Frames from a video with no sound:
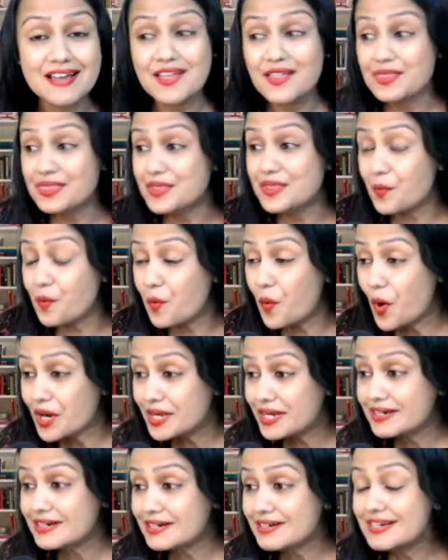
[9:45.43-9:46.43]
The
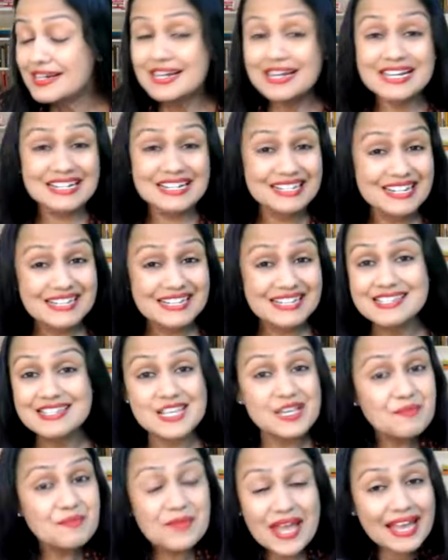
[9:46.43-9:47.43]
water didn't
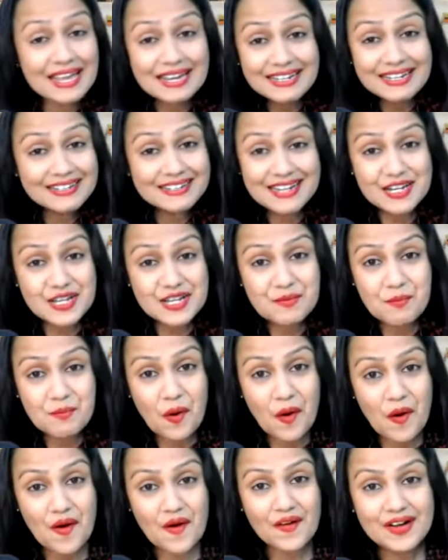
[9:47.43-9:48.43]
seem alien
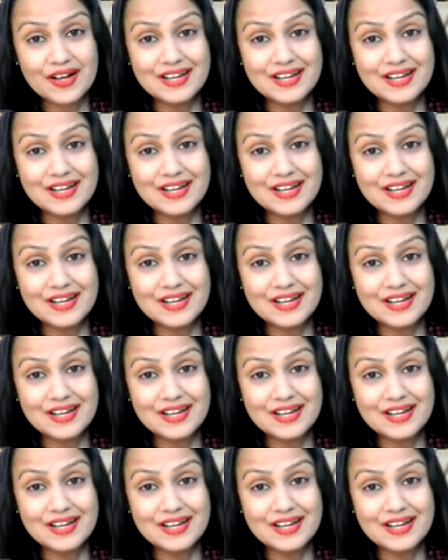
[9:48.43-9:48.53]
anymore.